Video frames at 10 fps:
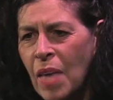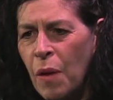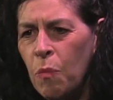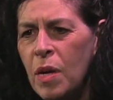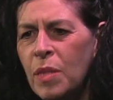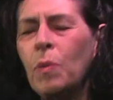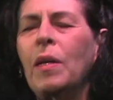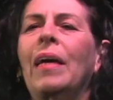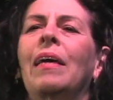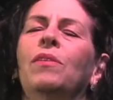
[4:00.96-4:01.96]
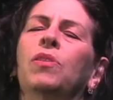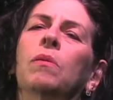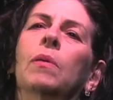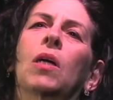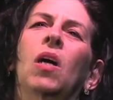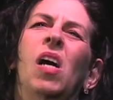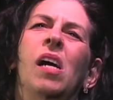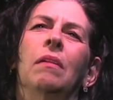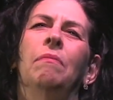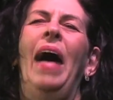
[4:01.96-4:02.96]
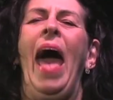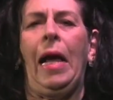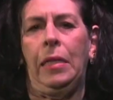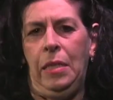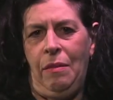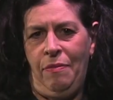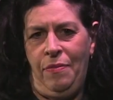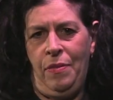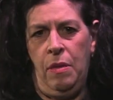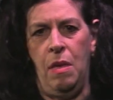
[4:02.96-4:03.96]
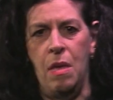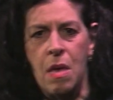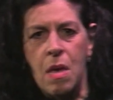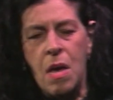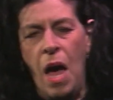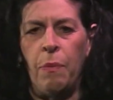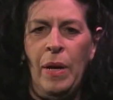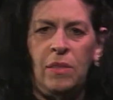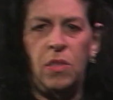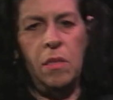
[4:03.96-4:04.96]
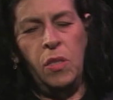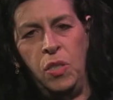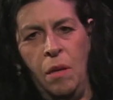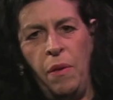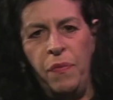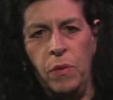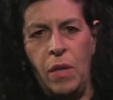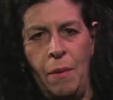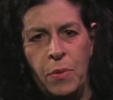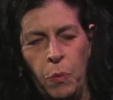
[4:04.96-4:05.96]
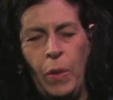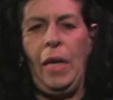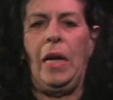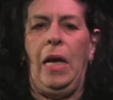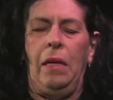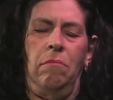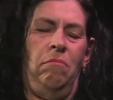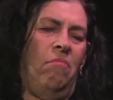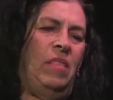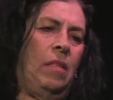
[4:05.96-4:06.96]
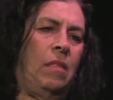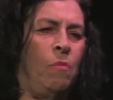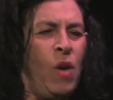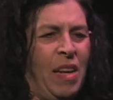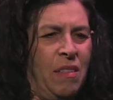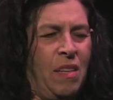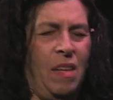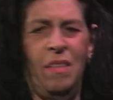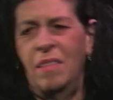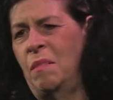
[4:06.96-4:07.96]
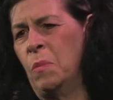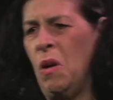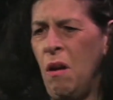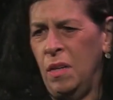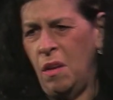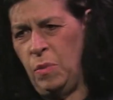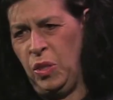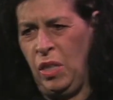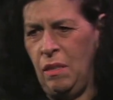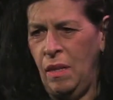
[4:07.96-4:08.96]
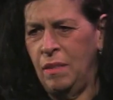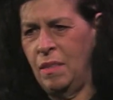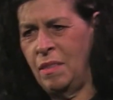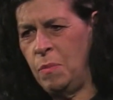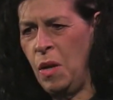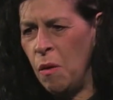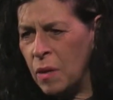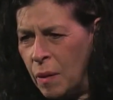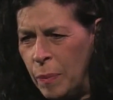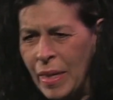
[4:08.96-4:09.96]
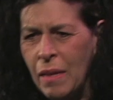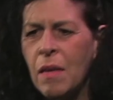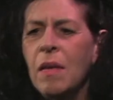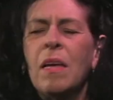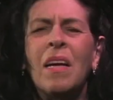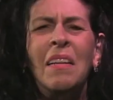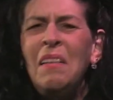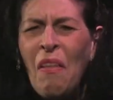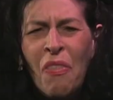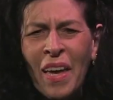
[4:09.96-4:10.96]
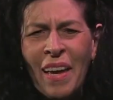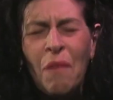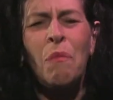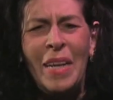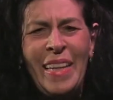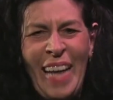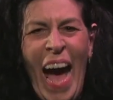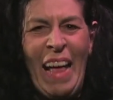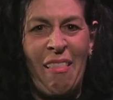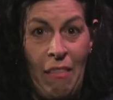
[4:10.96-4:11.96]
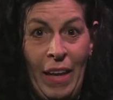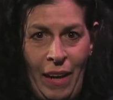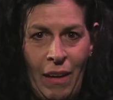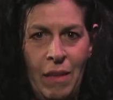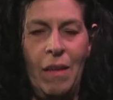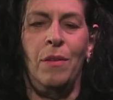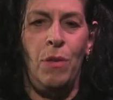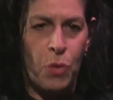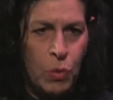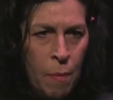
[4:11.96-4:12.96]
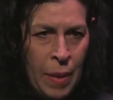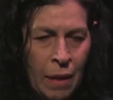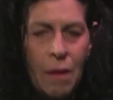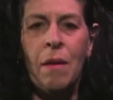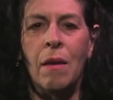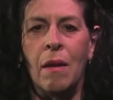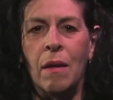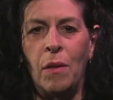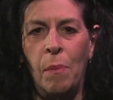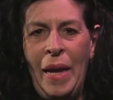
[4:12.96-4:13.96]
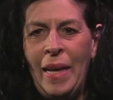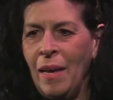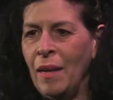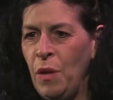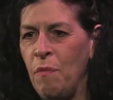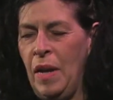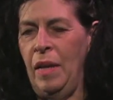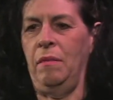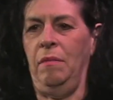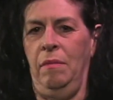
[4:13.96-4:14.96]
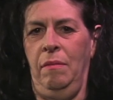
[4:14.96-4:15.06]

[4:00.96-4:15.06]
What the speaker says: I was what I guess you would call active. I went to the gym a few times a week. I did some weights, I did some cardio machines, I did some yoga, but nothing really athletic. No swimming, no biking, no running.